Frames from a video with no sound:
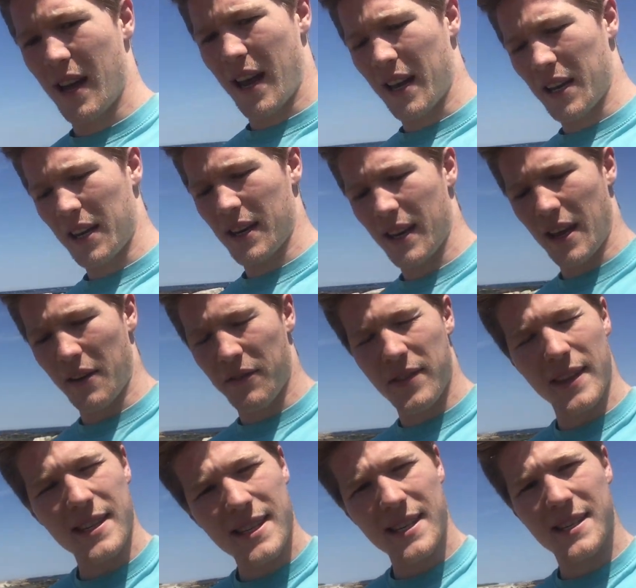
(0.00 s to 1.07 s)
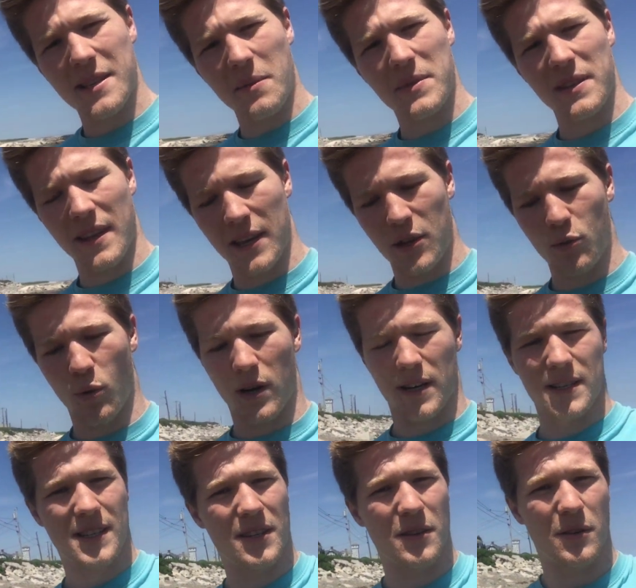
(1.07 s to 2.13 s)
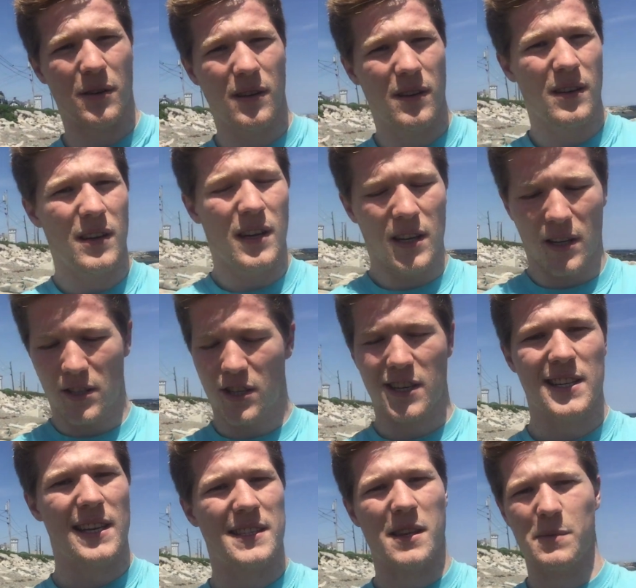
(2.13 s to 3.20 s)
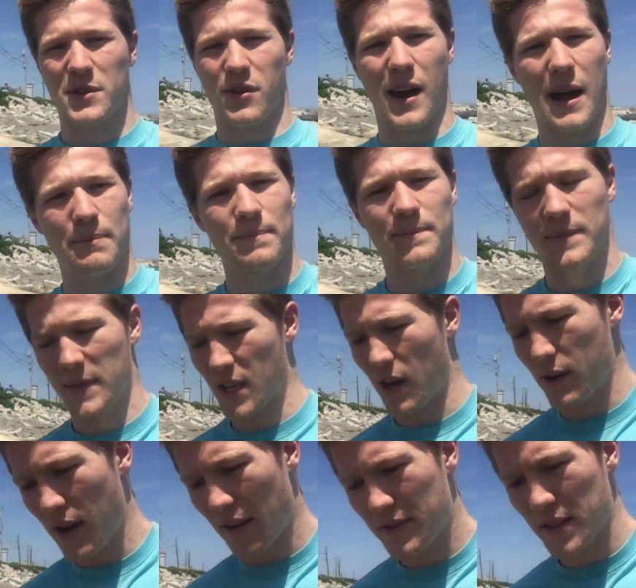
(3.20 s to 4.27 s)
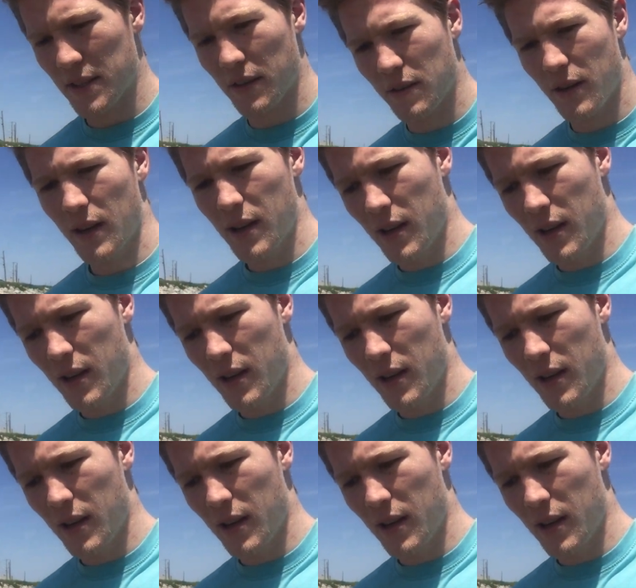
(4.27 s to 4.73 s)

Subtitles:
And if this is something that you want to do, just hit subscribe. That's all you have to do.